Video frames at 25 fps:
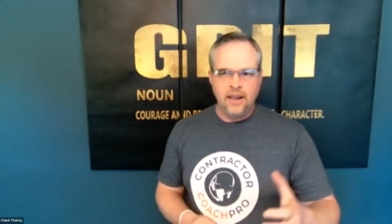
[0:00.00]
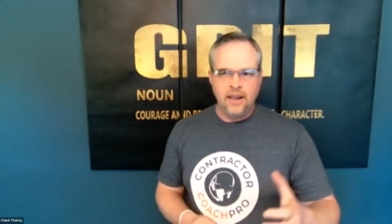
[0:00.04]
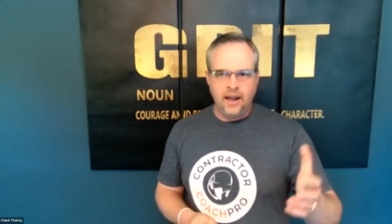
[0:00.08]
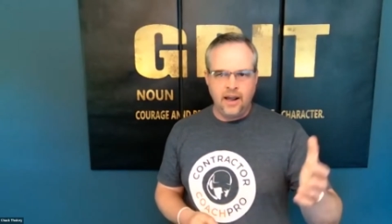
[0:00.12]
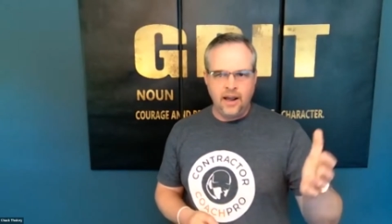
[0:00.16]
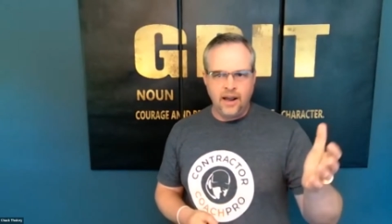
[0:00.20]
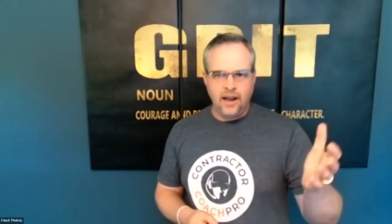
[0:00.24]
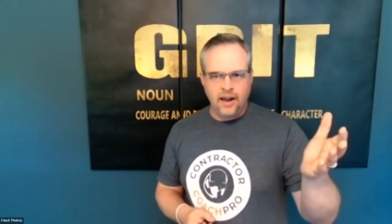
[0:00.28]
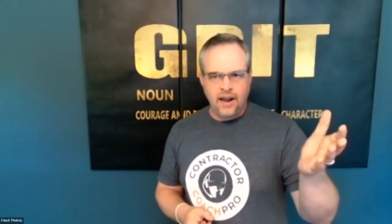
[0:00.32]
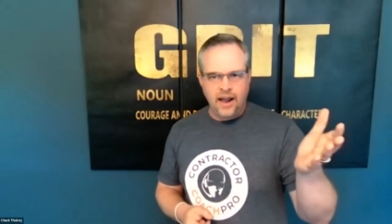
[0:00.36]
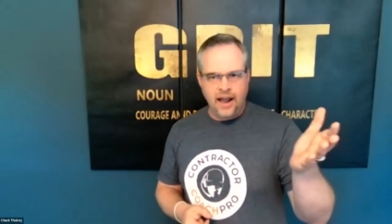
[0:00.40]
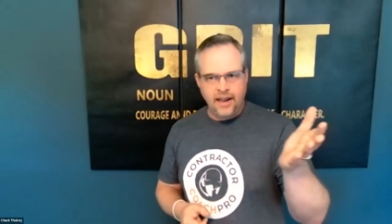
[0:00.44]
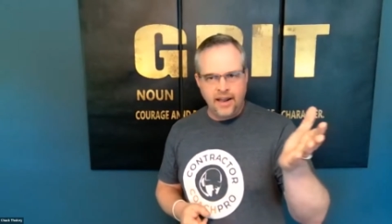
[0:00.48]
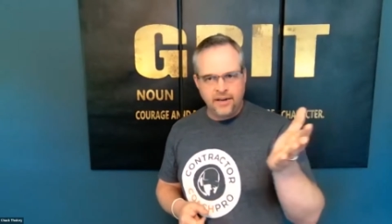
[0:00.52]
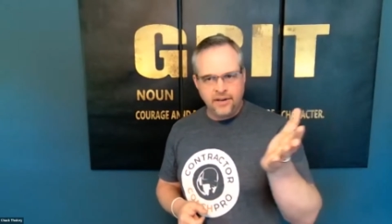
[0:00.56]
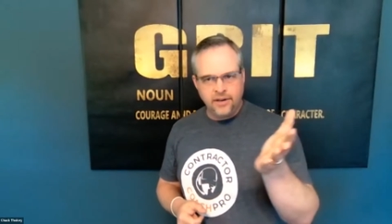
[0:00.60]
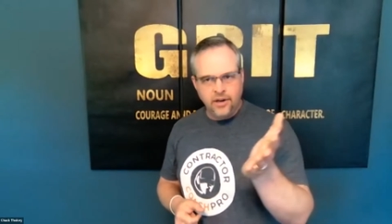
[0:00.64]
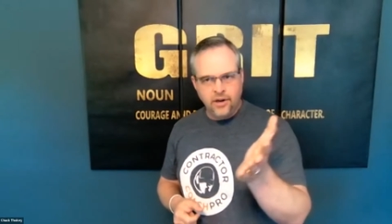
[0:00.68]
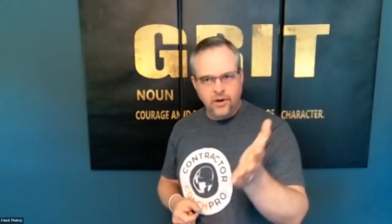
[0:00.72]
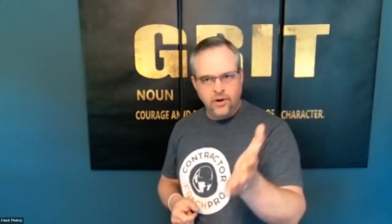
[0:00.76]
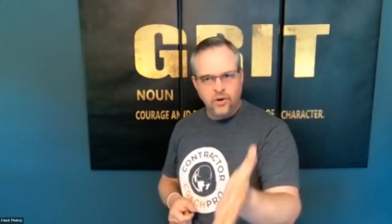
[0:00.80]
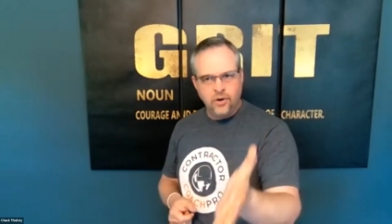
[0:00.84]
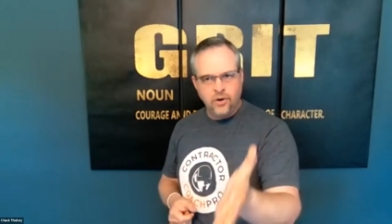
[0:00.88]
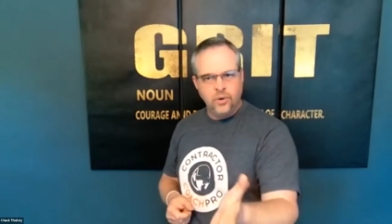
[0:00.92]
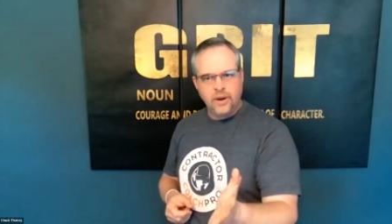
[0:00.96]
I
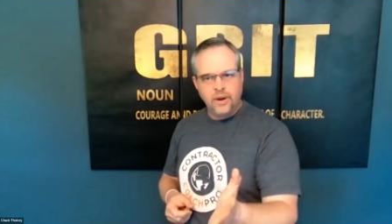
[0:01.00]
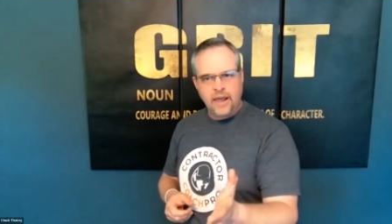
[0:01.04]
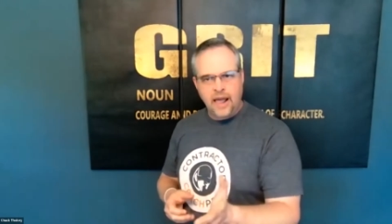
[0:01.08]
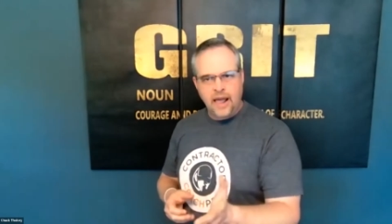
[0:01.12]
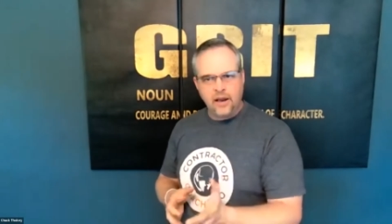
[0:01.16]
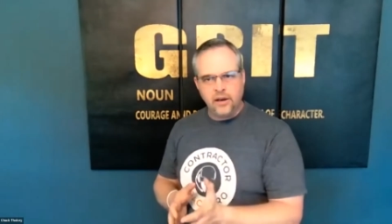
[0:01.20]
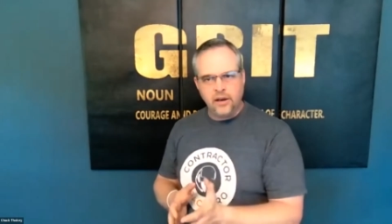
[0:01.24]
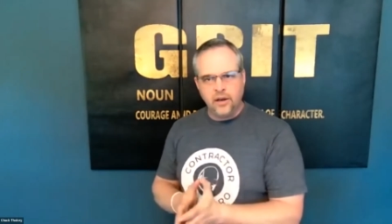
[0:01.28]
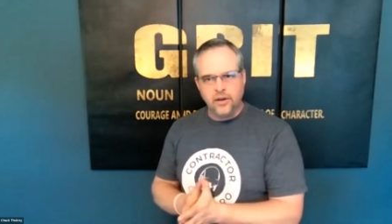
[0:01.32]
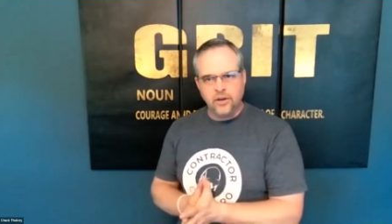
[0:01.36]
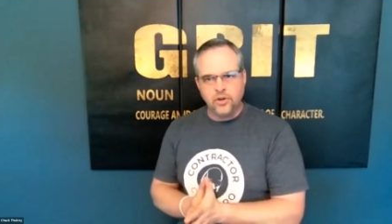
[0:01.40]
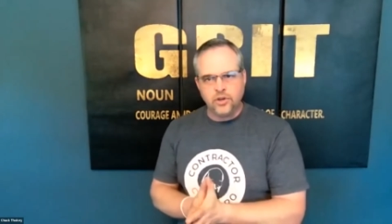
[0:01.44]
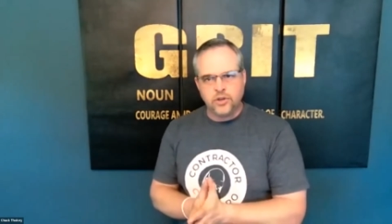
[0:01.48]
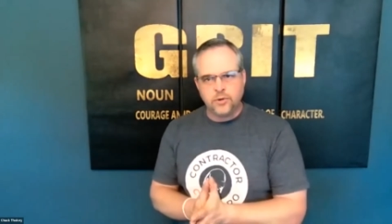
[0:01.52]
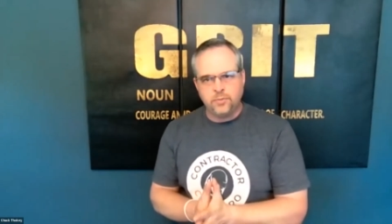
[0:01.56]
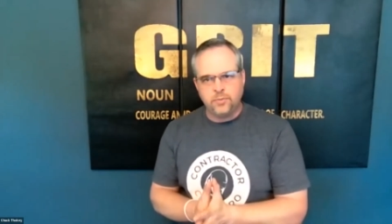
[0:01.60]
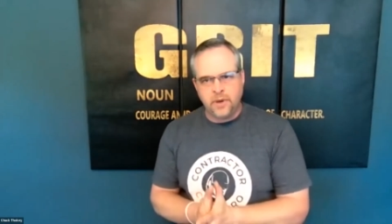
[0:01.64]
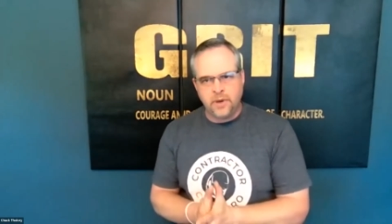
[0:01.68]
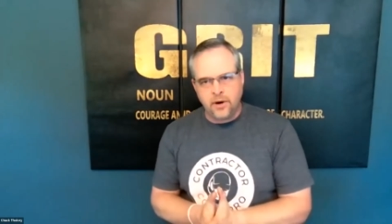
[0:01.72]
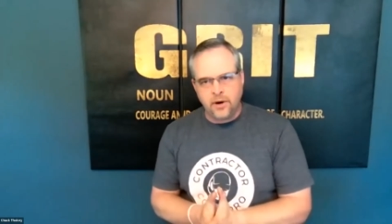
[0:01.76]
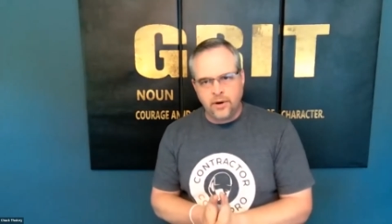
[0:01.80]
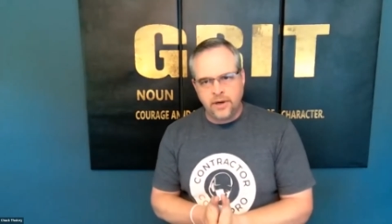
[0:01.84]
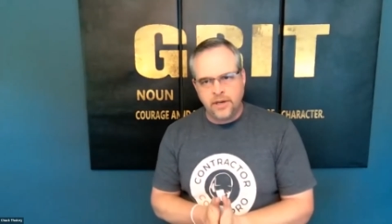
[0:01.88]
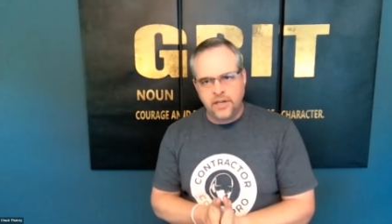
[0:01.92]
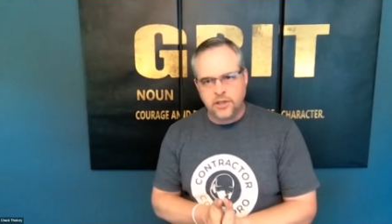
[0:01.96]
know how long you
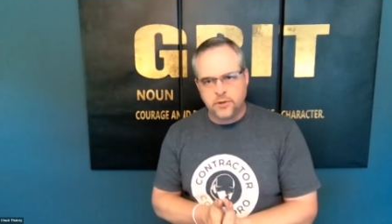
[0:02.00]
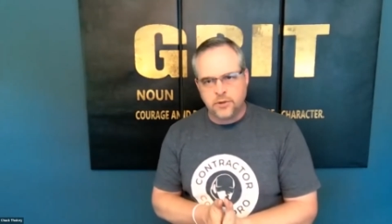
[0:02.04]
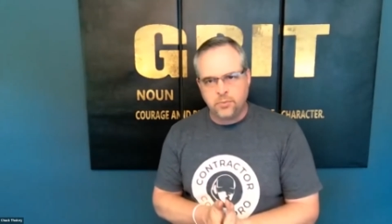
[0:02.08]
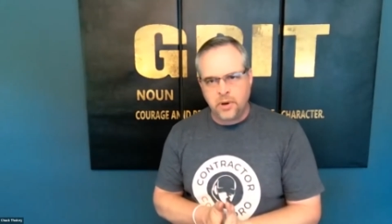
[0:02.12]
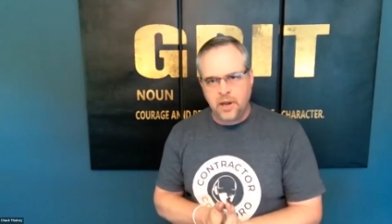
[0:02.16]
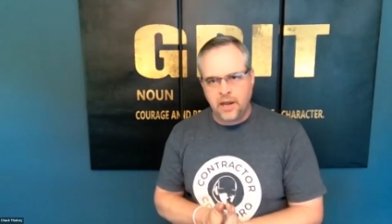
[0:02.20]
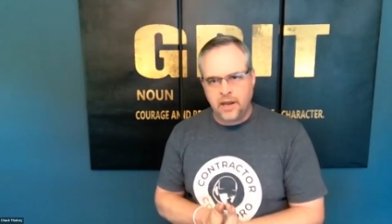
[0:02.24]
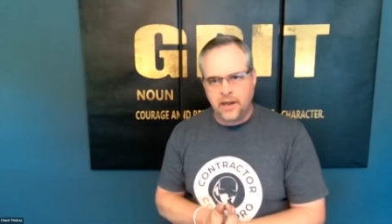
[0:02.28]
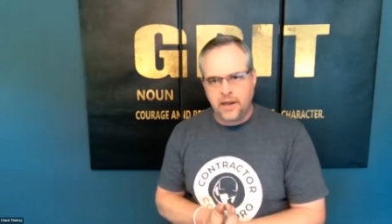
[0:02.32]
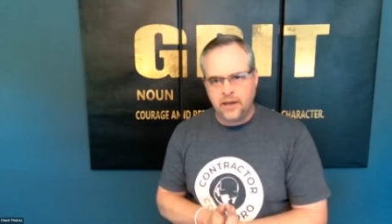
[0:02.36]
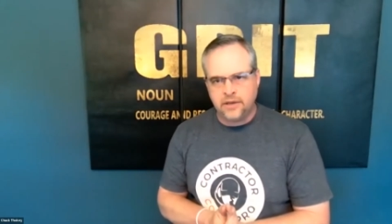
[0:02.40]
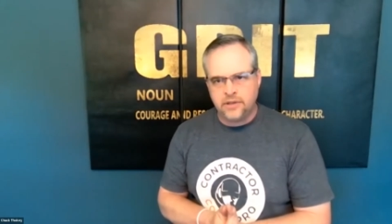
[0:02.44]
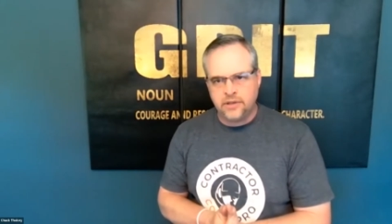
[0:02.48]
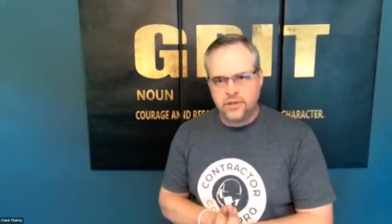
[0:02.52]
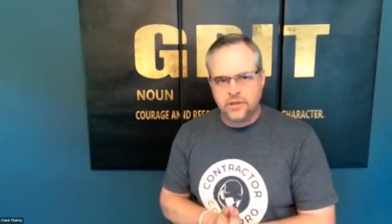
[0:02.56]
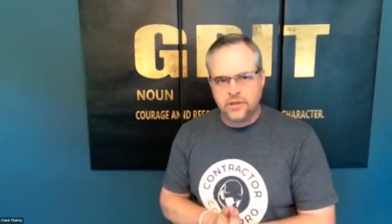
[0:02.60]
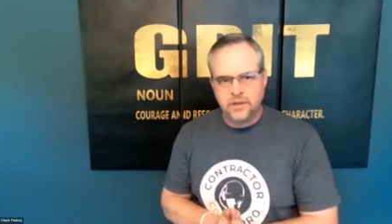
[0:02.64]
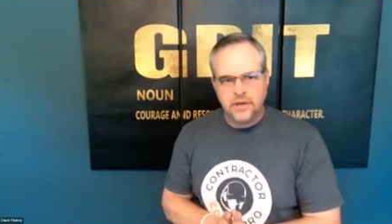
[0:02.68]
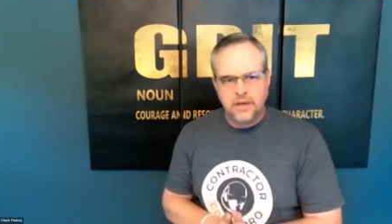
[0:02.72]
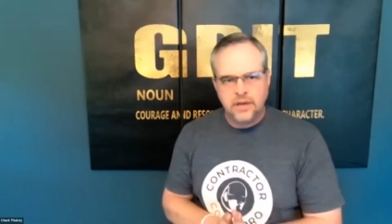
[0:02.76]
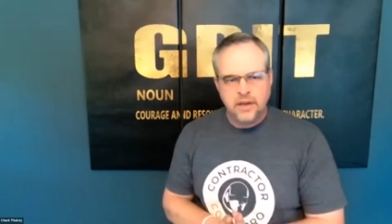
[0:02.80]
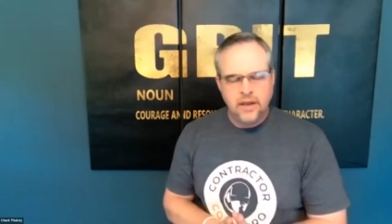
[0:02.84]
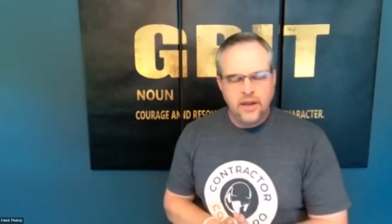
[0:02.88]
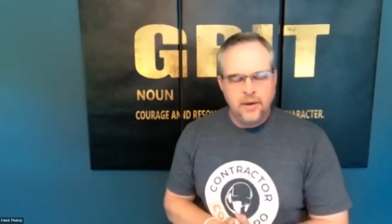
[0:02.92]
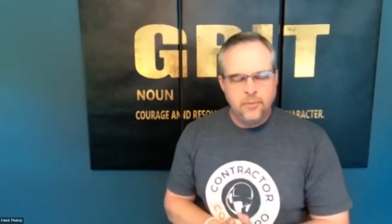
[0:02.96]
spent on each
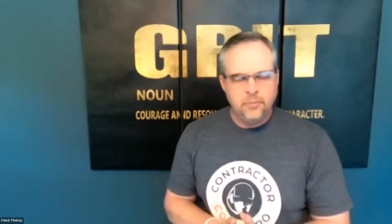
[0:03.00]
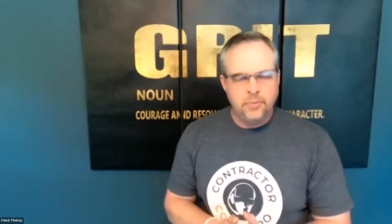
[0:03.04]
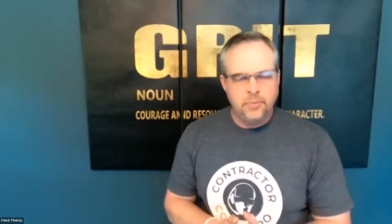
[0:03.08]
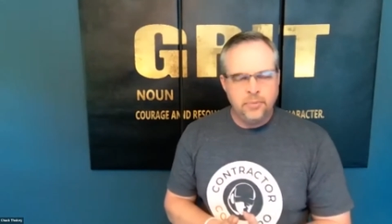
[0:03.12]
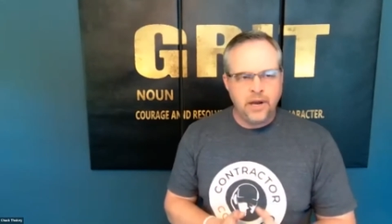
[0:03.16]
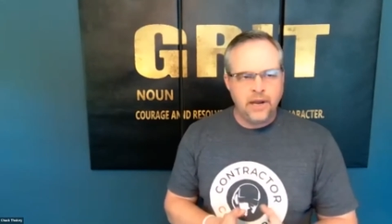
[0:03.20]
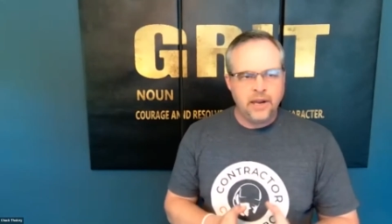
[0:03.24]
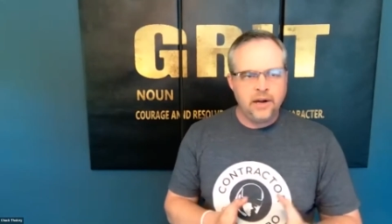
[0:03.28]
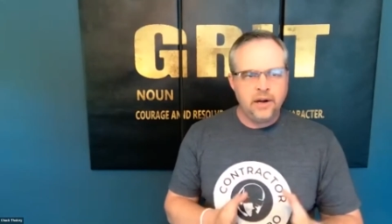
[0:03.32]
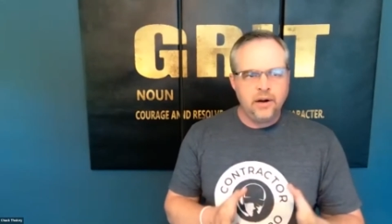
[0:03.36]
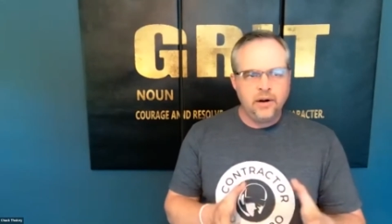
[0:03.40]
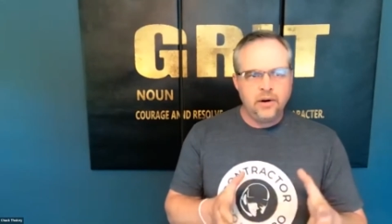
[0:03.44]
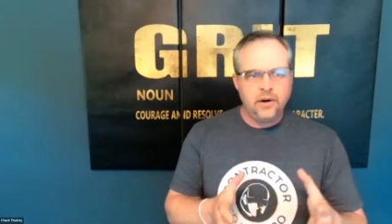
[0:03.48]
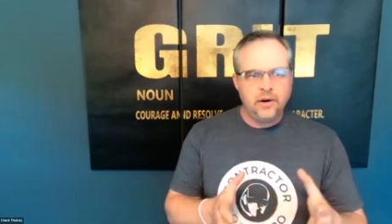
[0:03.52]
page, but